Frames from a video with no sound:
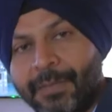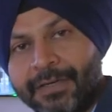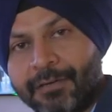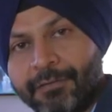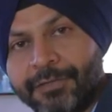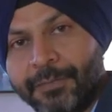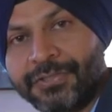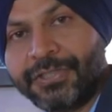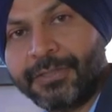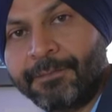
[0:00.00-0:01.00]
pattern of the
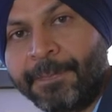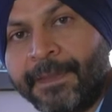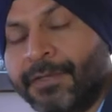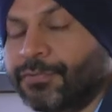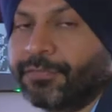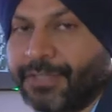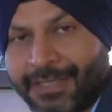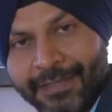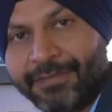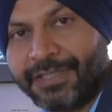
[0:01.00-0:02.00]
machine. So if there are
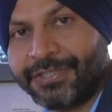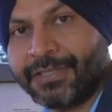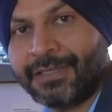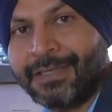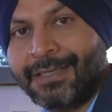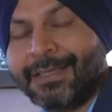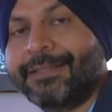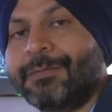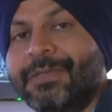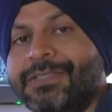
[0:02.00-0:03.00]
deviation,
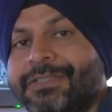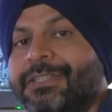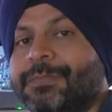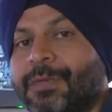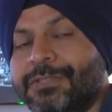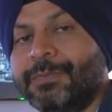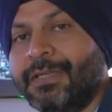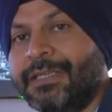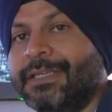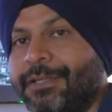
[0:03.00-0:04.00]
that means there is
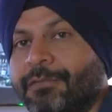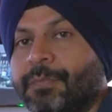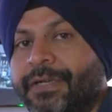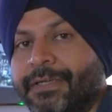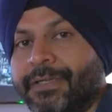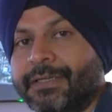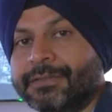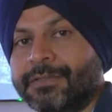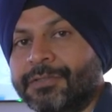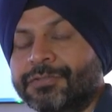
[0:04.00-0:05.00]
possibly a need of
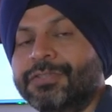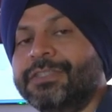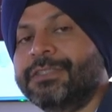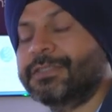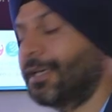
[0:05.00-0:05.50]
maintenance. So this is